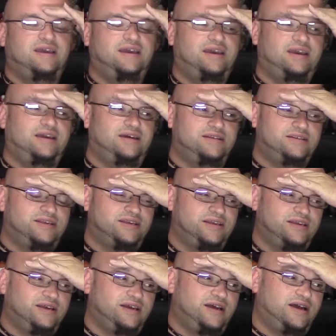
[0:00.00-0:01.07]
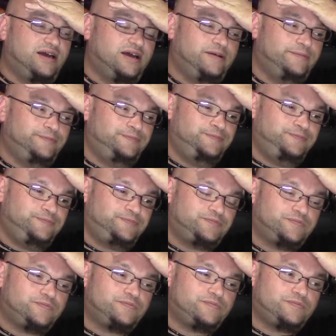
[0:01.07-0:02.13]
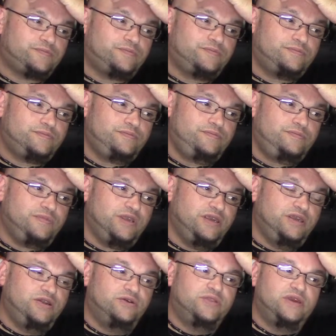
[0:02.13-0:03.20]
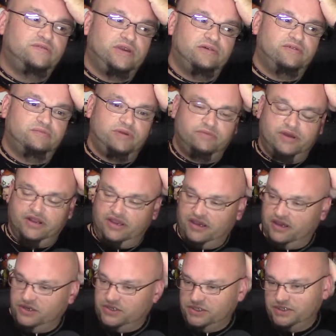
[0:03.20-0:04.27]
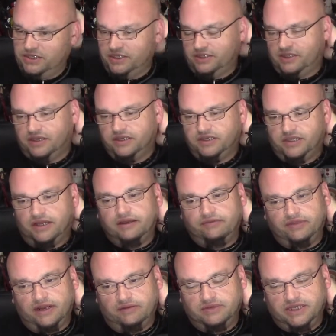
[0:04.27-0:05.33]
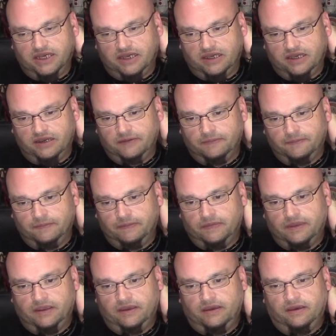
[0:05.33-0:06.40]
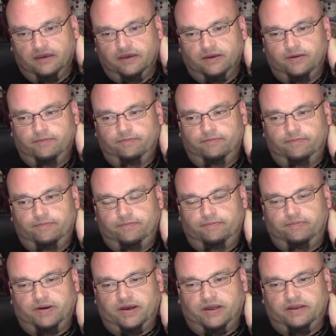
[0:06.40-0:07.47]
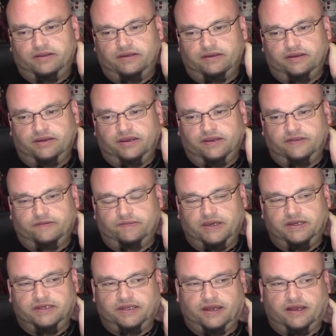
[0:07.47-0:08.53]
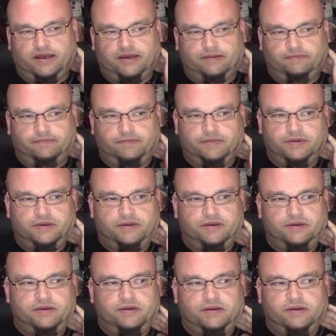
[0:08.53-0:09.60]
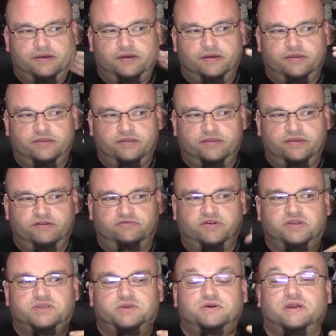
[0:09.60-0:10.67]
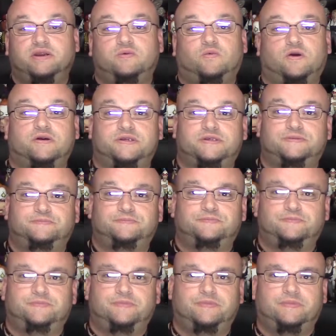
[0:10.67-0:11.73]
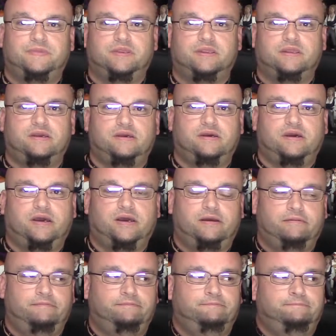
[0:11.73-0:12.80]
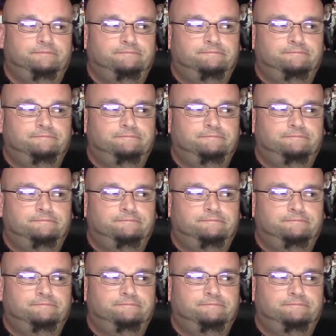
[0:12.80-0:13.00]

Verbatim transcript: and um, you know they've given me medications and things that I that I'm taking, but in the meantime, the events are getting worse. Um,